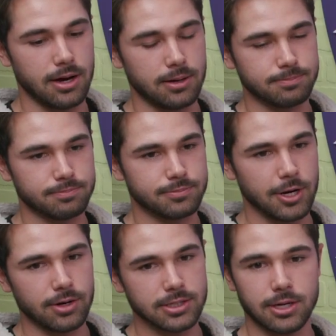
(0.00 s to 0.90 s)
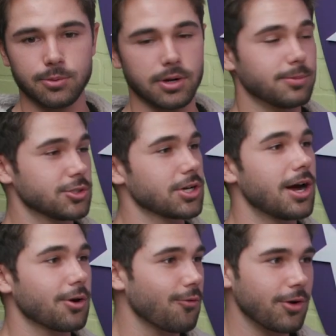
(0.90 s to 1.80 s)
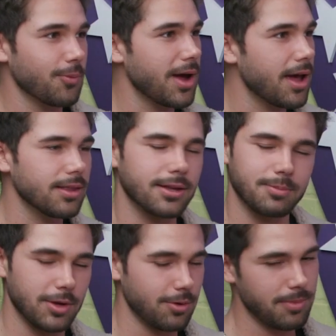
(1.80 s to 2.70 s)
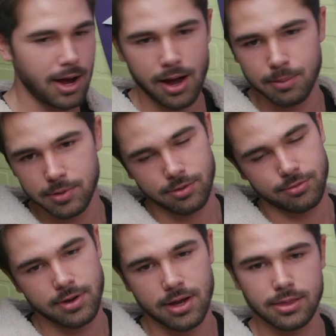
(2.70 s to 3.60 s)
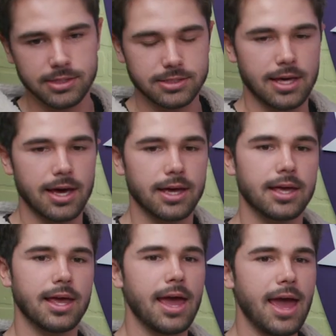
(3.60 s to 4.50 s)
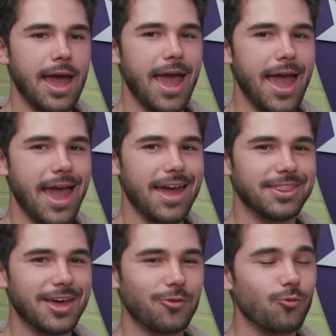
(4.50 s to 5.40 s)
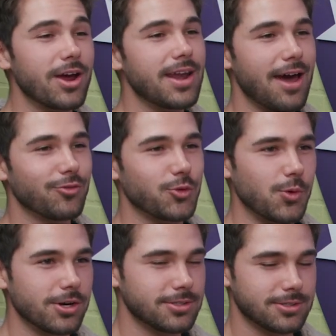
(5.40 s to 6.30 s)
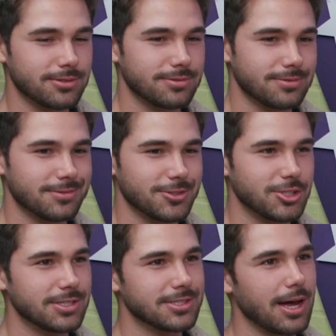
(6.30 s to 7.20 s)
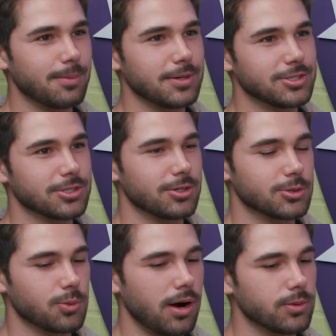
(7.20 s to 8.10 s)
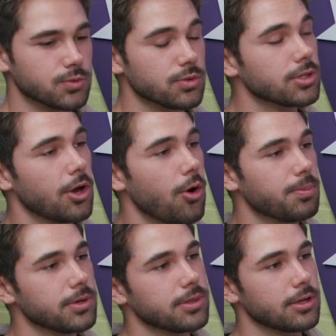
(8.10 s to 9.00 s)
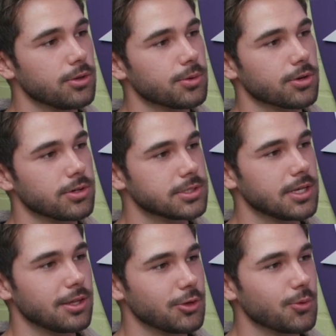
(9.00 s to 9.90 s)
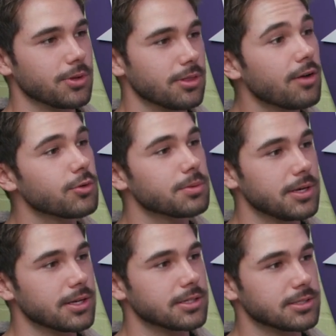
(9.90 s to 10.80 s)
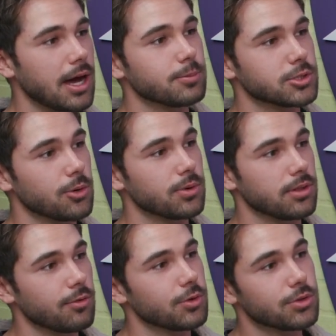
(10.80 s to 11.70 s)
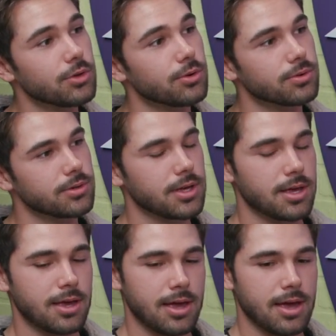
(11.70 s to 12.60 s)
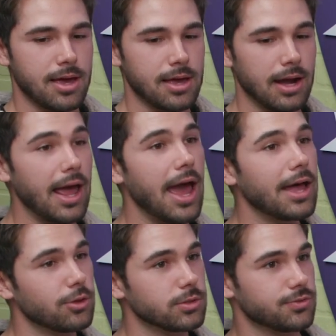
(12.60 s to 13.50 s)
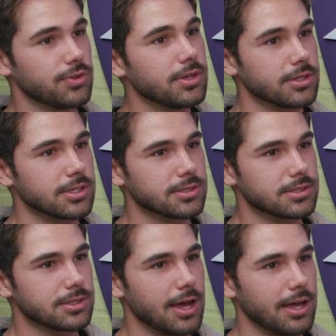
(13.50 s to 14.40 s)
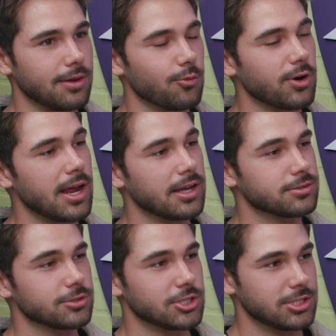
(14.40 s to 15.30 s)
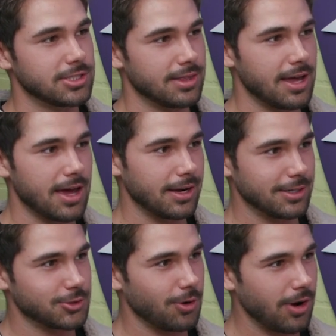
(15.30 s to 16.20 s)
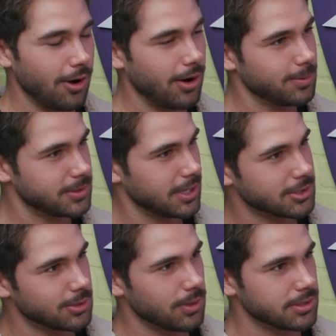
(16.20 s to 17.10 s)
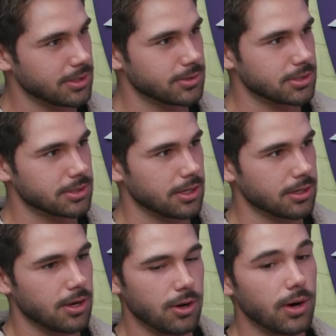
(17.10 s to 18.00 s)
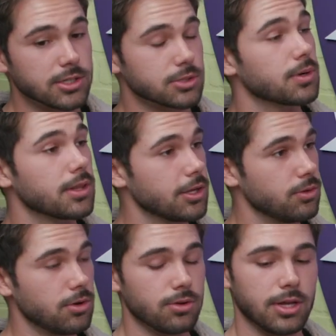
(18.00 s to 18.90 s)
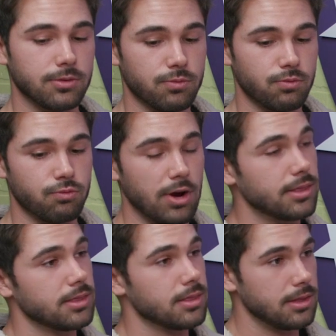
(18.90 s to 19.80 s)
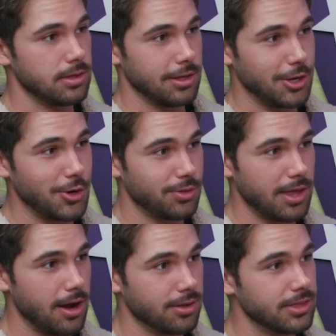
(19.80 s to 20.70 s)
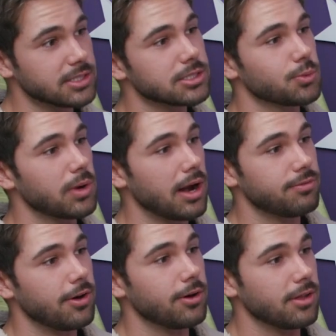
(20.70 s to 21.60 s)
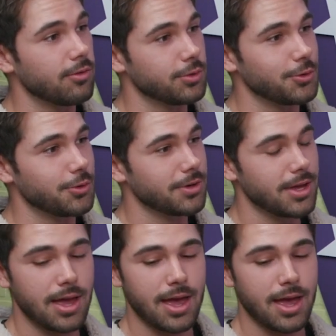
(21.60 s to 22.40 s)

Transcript: um, paradise. I will come to Chicago right away, like meet your mom, meet your friend, this, that. And then right afterwards, she had stopped me. She goes, Well, I was really hoping that you were going to say that you were in love with me because mm. I'm so in love with you. Yeah. And I had those feelings. And then right after she said that, and I saw how upset she was, I was just like, I just want to let you know, like, right here and there, this is when I fell in love with you.